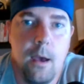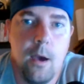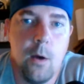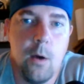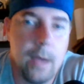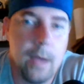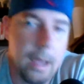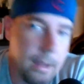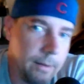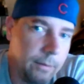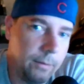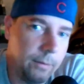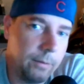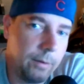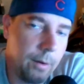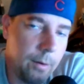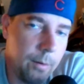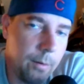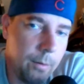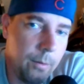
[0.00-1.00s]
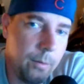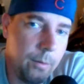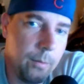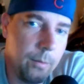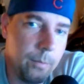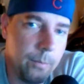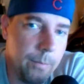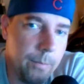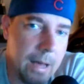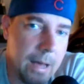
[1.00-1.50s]
Okay, so
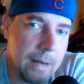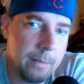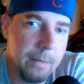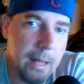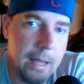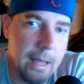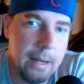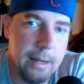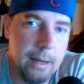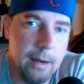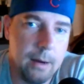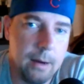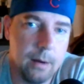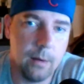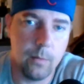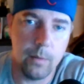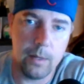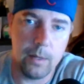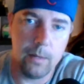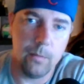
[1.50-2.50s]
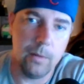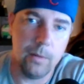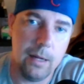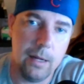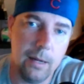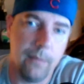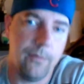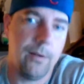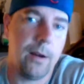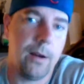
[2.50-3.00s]
bottom line here, we
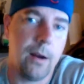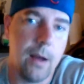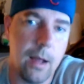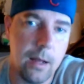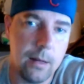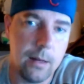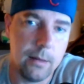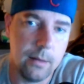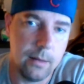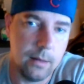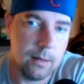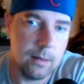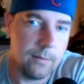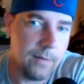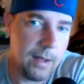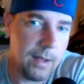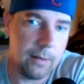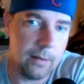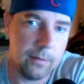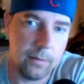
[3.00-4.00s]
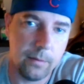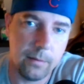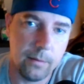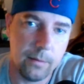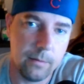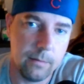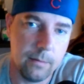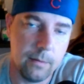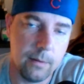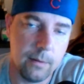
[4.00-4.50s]
need to figure out the
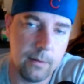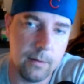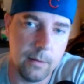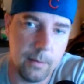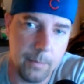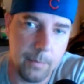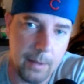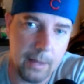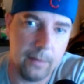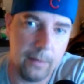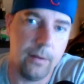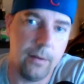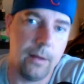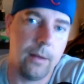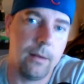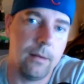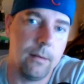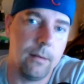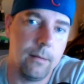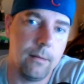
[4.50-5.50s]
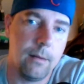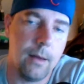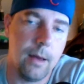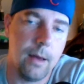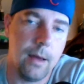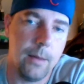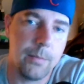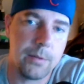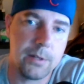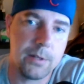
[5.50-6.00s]
basic
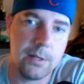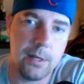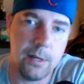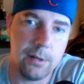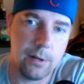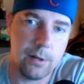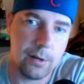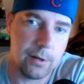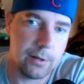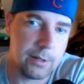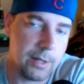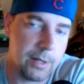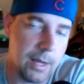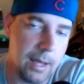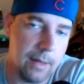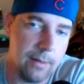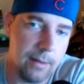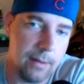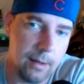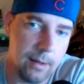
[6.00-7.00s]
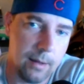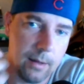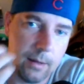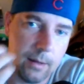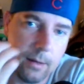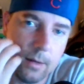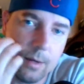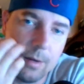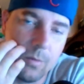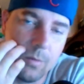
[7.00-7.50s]
procedures, and
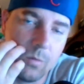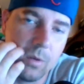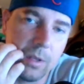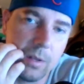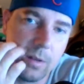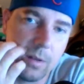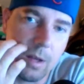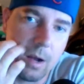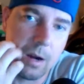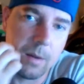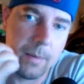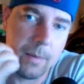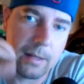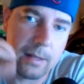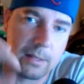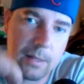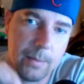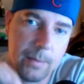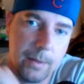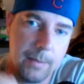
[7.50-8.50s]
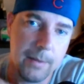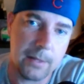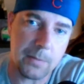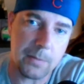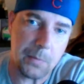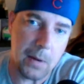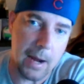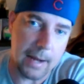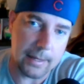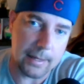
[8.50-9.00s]
then really talk about some of the
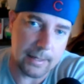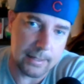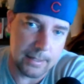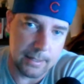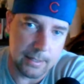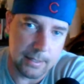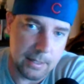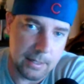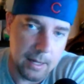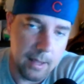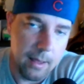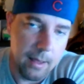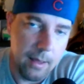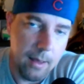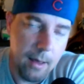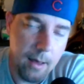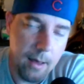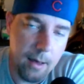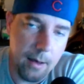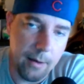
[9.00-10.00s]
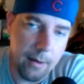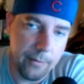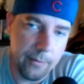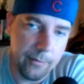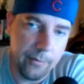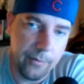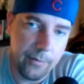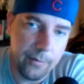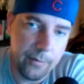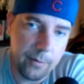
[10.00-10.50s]
best practices
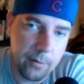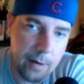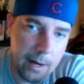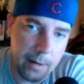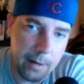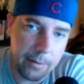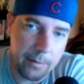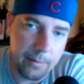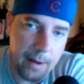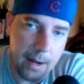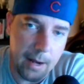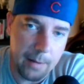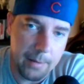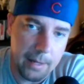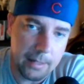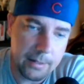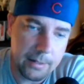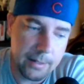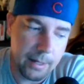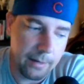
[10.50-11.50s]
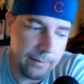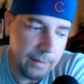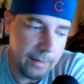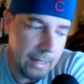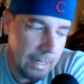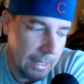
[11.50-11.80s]
of cricothyrotomy itself.